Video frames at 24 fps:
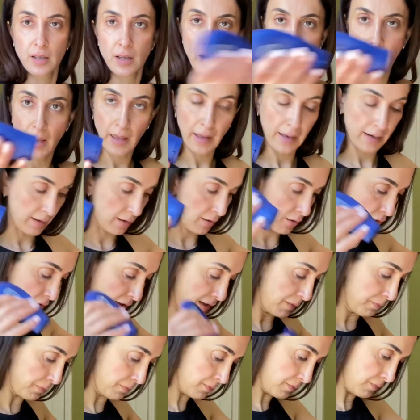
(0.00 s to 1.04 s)
hand
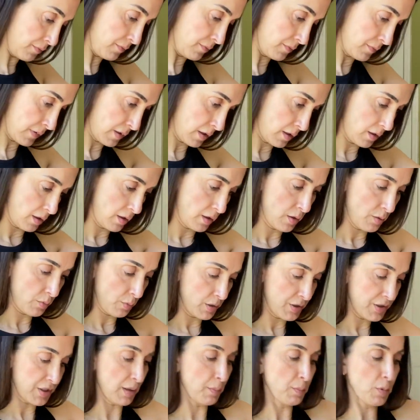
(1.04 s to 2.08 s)
cream,
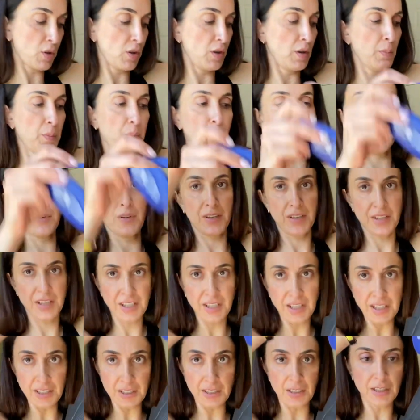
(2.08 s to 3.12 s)
which I'm gonna put
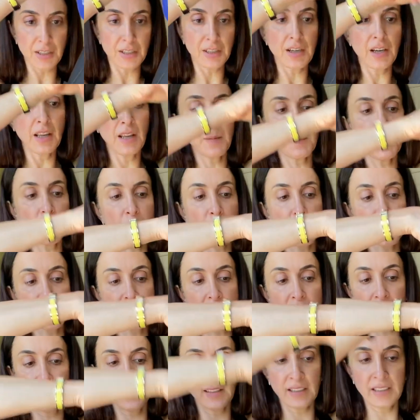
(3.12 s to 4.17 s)
here because I
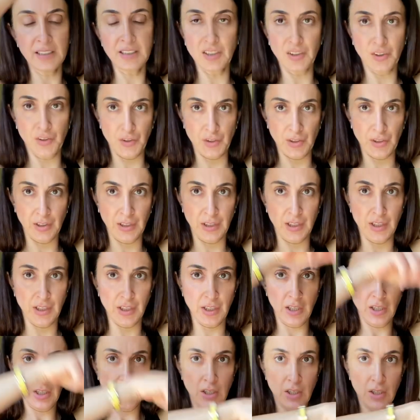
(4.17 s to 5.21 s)

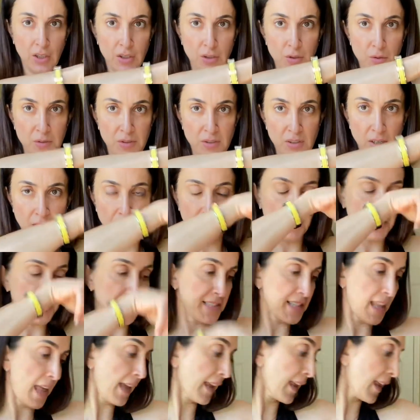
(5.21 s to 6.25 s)
literally use it every
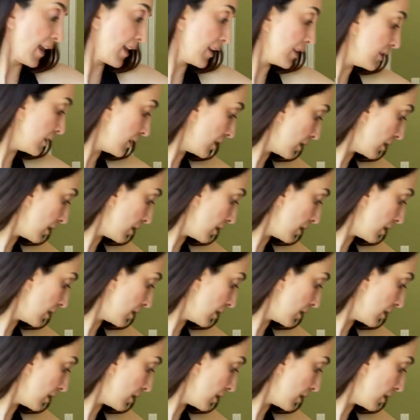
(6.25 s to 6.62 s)
second.